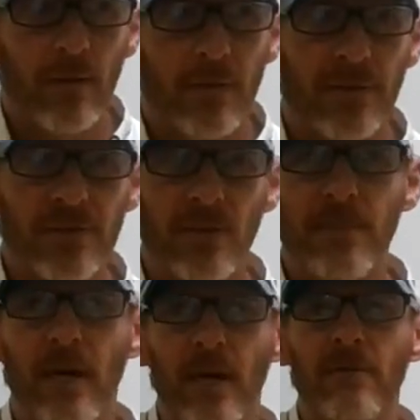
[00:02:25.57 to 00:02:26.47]
this
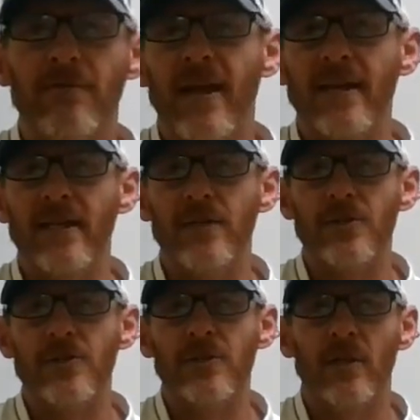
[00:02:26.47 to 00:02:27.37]
comparative
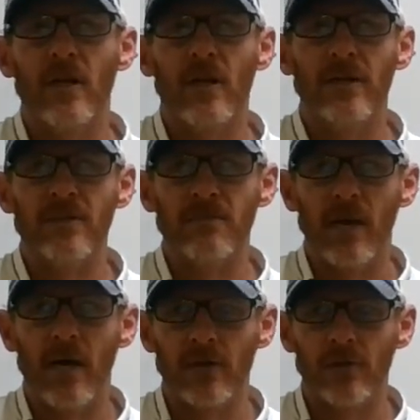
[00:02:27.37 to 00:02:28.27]
advantage, these
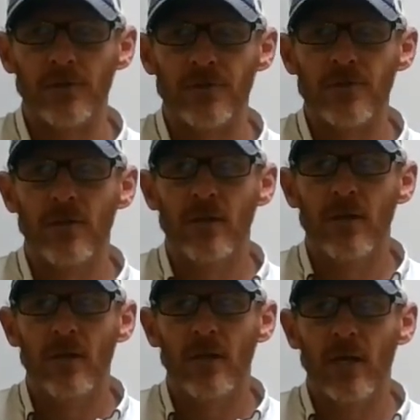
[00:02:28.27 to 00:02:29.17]
models,
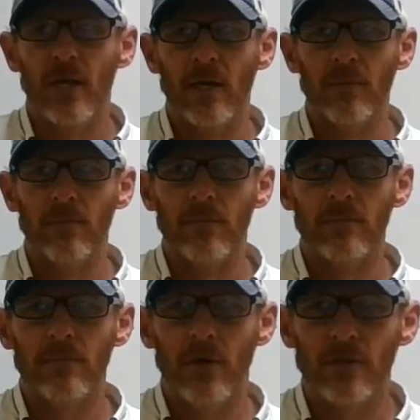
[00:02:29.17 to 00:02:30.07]

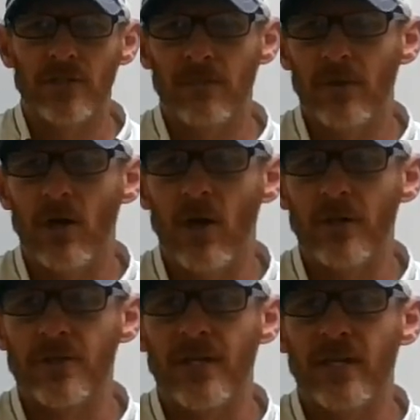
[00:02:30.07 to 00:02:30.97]
are some of the
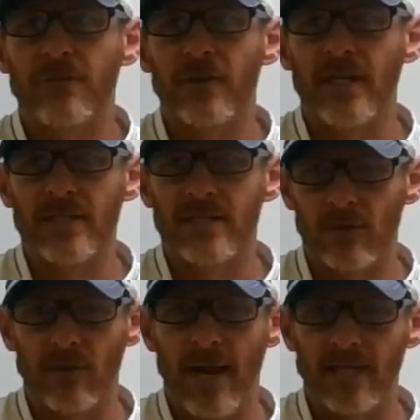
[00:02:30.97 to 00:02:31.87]
hardest things for kids to
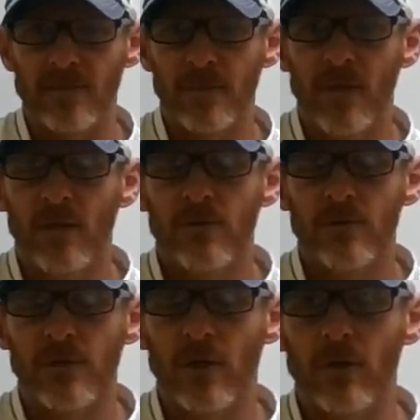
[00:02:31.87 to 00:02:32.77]
grasp.
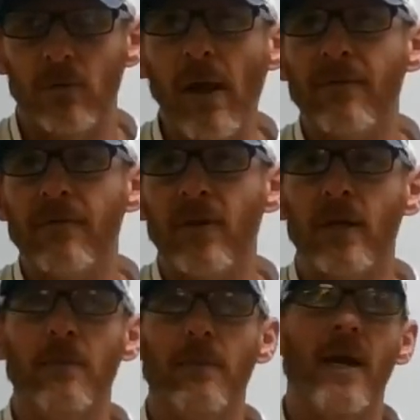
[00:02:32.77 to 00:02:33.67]
So if you're like,
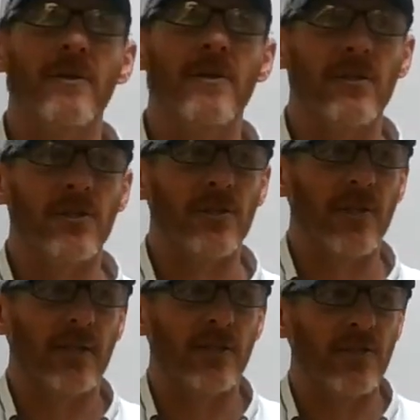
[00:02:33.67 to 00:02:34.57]
oh my gosh, this is just
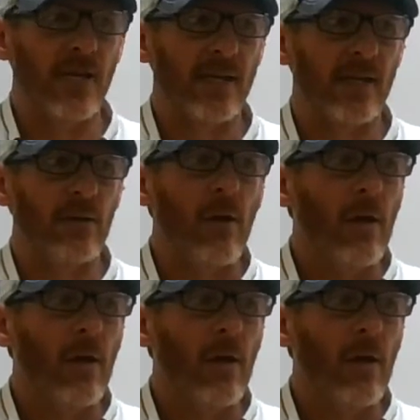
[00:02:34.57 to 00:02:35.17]
like the second